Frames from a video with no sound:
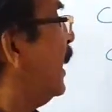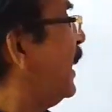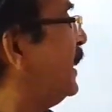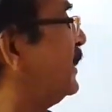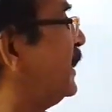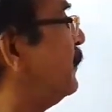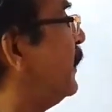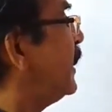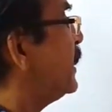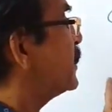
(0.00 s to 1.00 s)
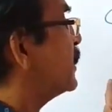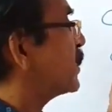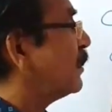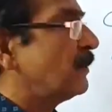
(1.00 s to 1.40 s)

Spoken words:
and the remaining 6